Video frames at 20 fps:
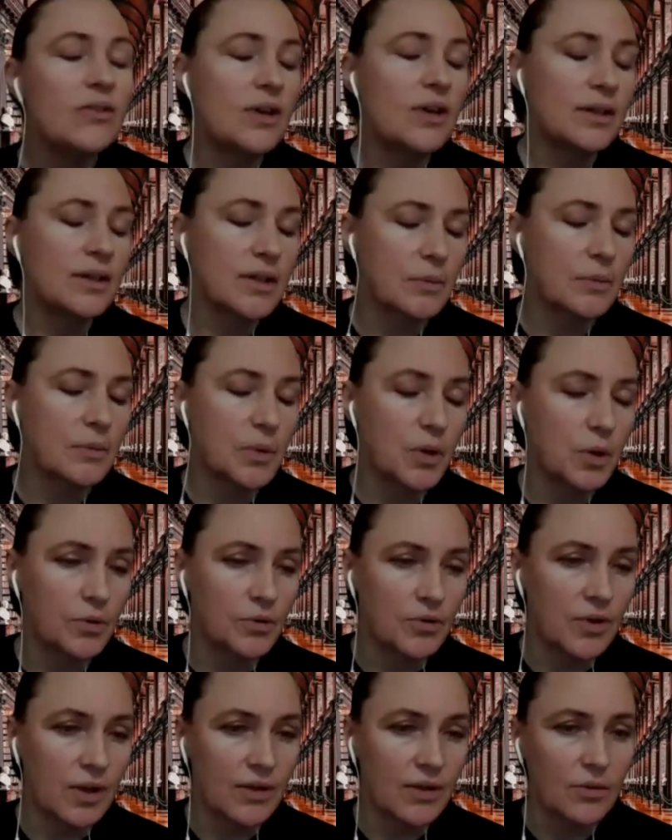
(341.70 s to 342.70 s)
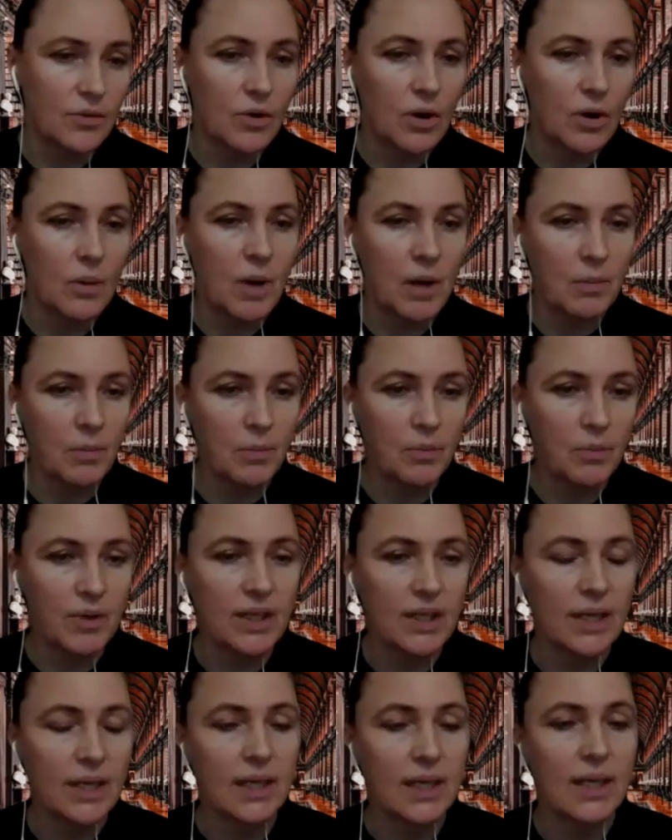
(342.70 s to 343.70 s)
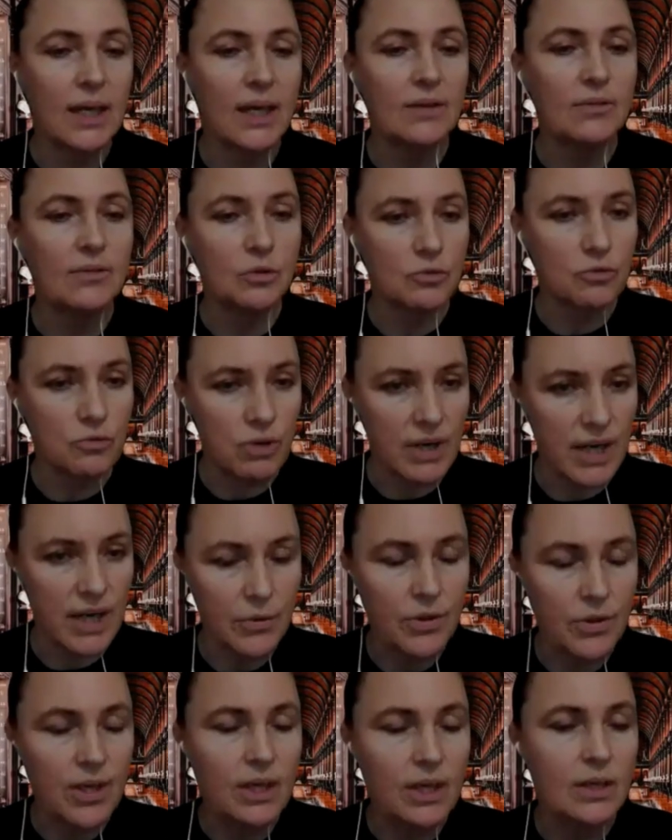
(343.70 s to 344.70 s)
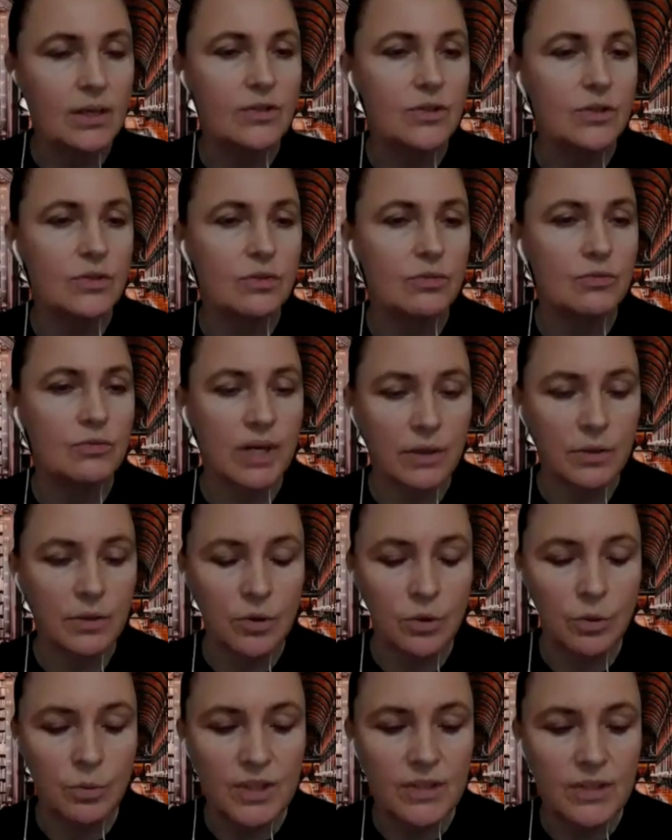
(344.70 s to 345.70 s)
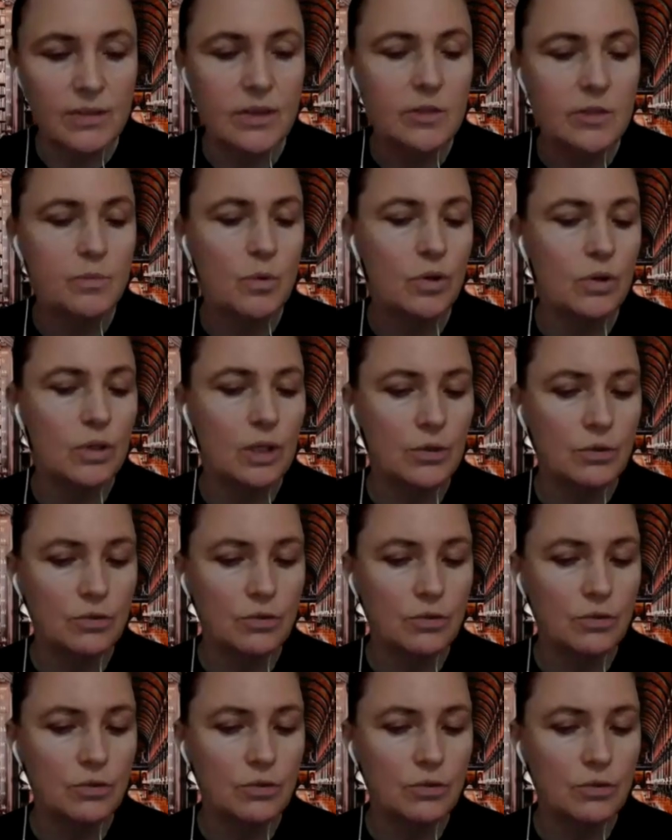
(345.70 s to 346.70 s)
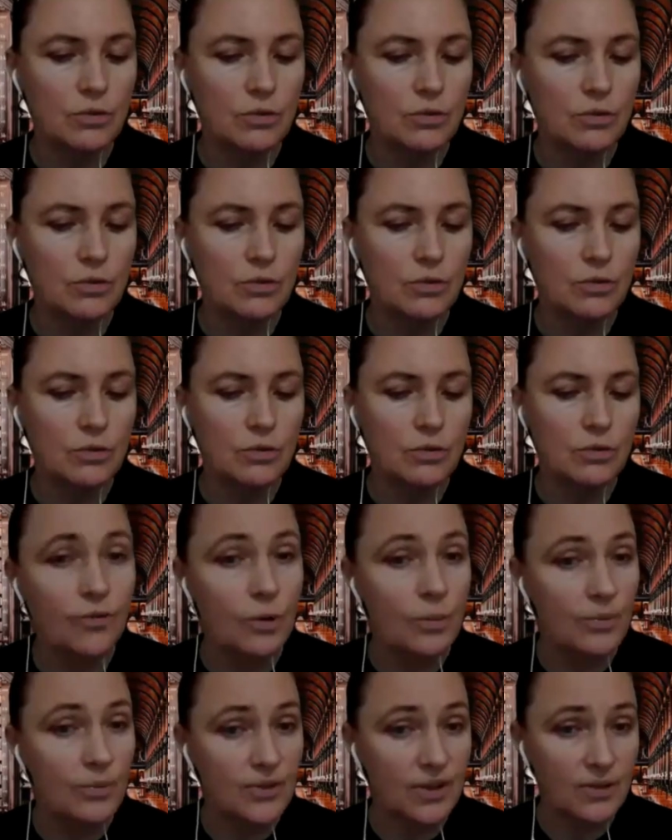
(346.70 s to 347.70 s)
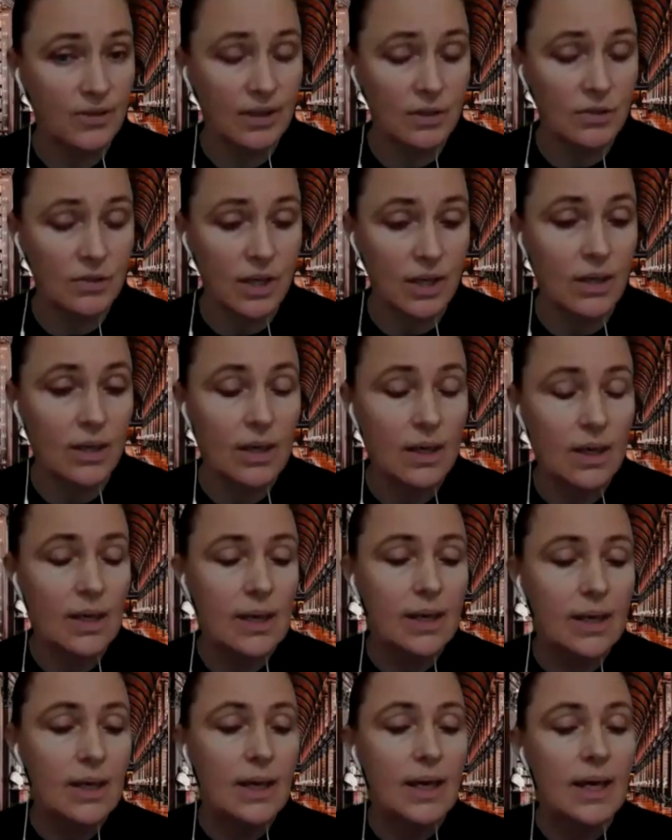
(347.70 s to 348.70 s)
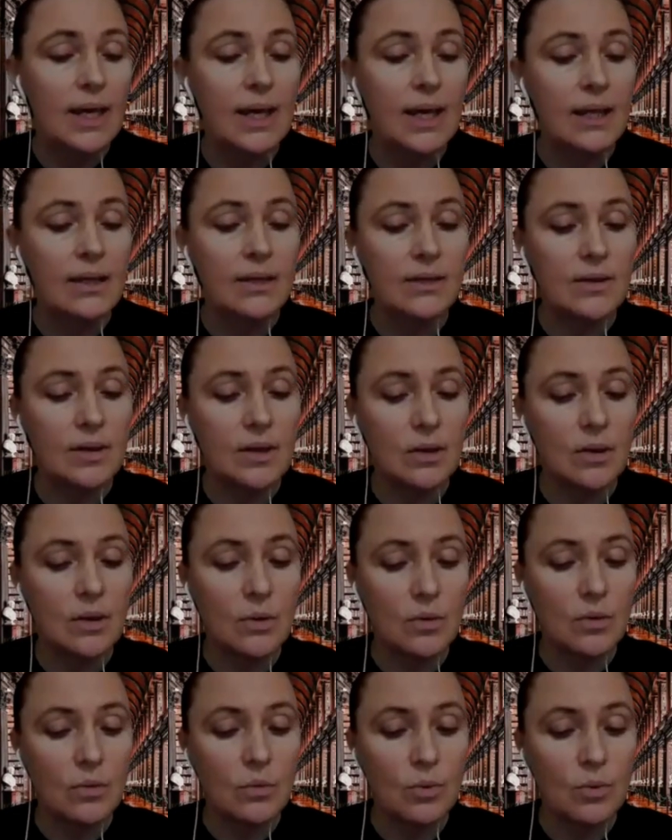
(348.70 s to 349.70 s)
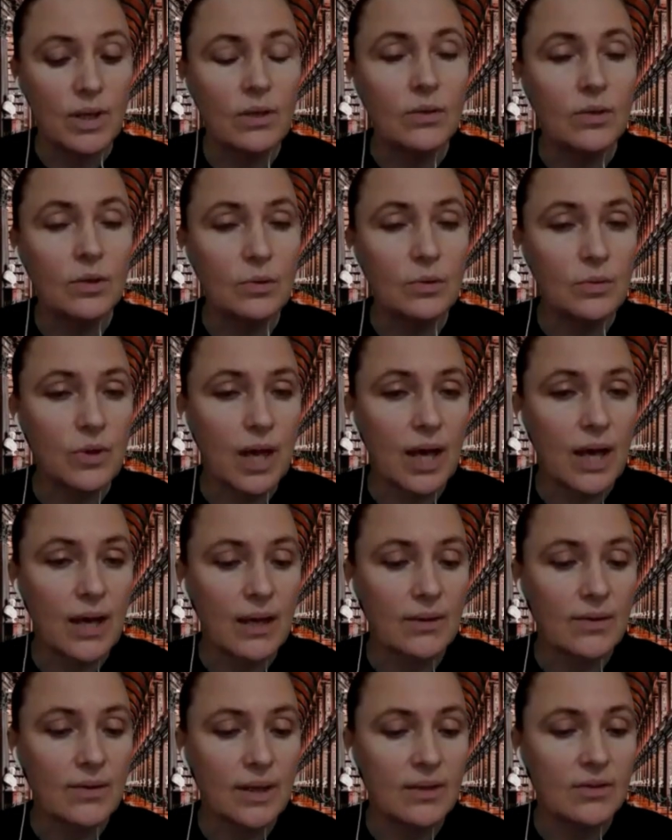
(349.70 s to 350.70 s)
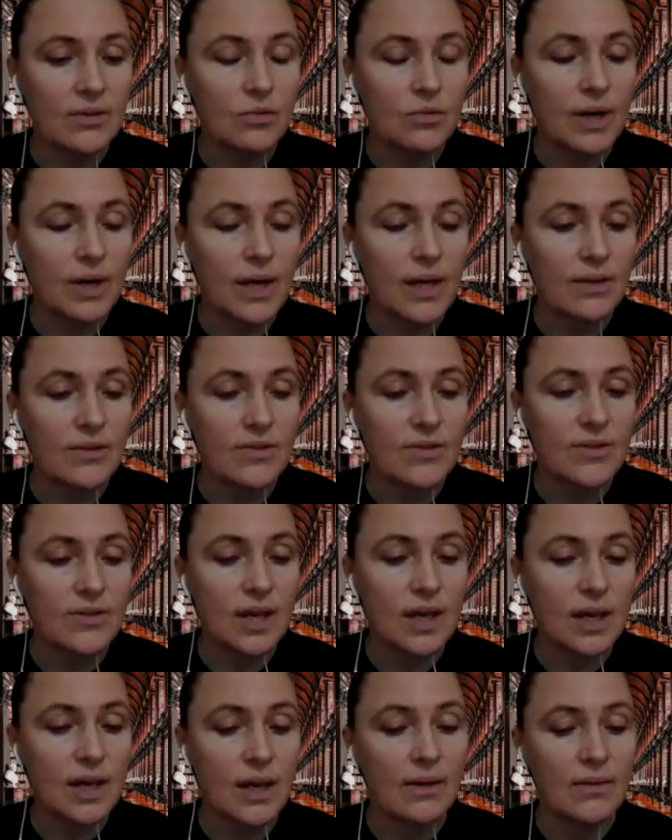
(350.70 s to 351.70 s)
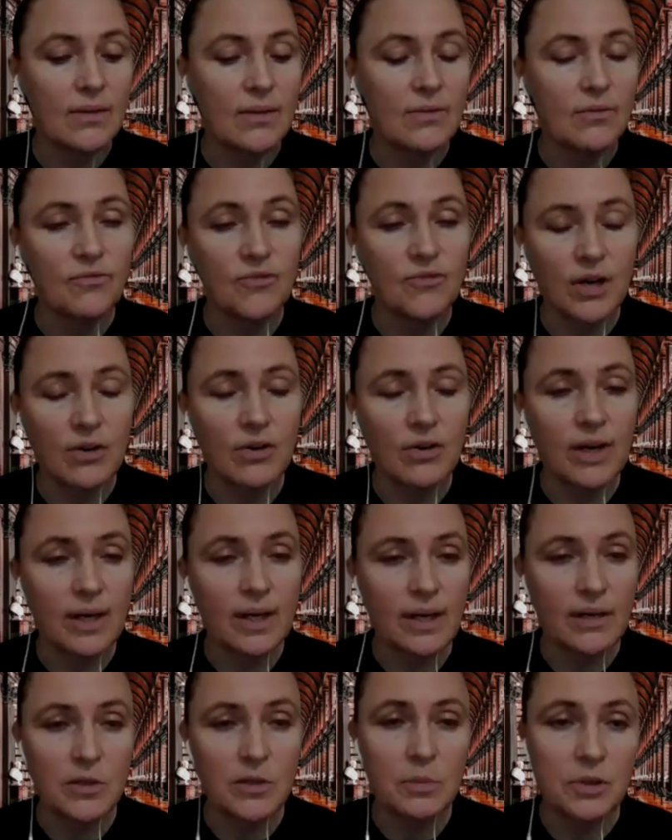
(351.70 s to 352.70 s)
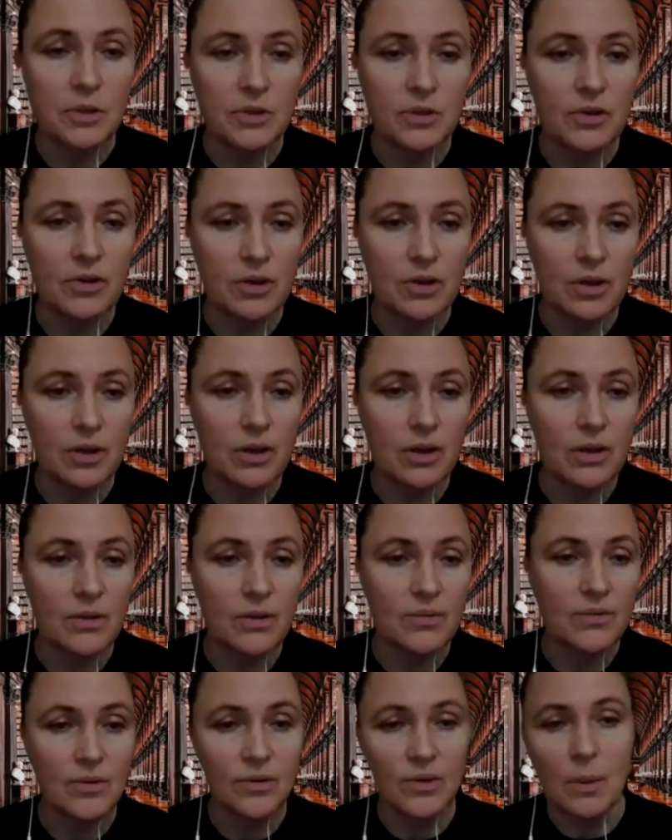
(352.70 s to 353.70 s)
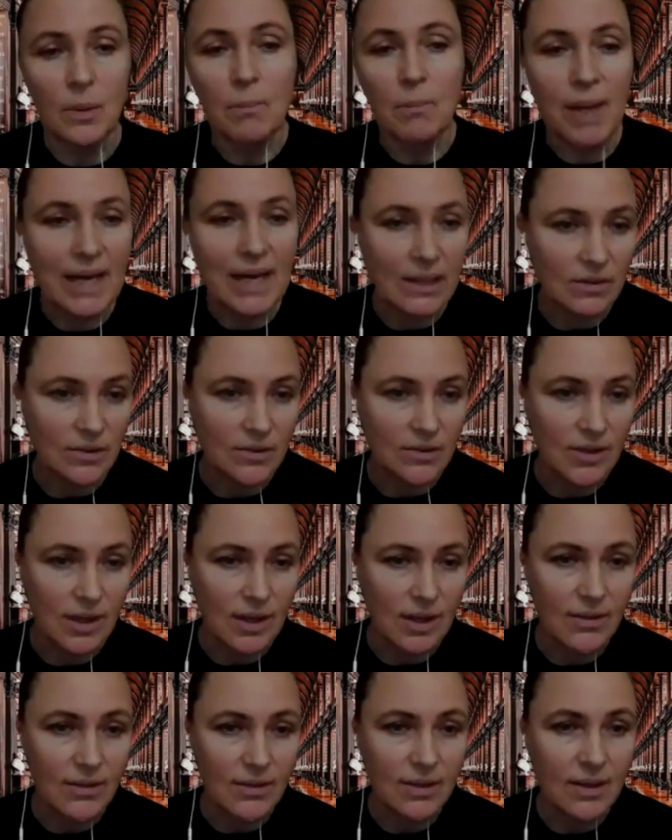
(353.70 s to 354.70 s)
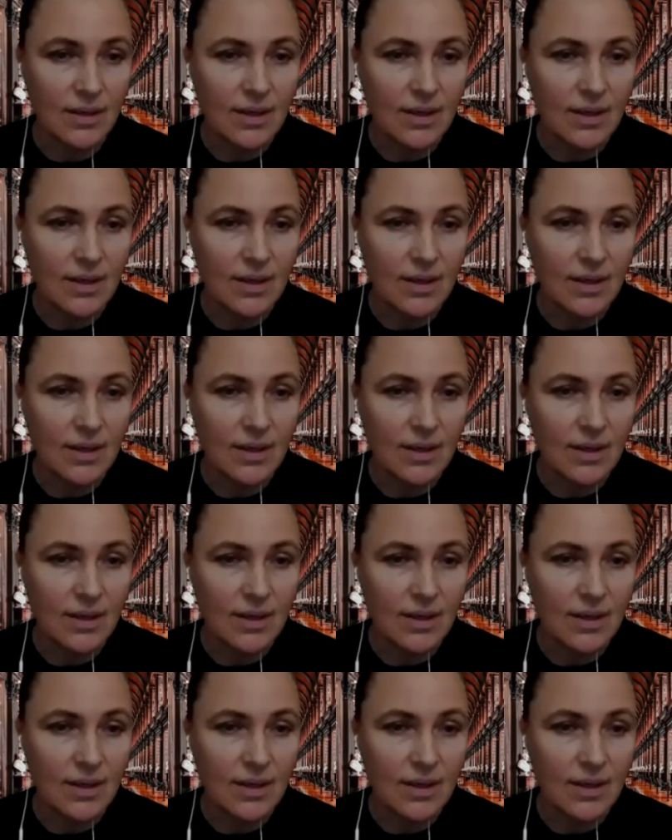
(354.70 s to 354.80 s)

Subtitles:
iterative process to come up with ideas. You try things, you try new business model, you try platforms, etc. And when you do that, it creates a very entrepreneurial sort of mindset.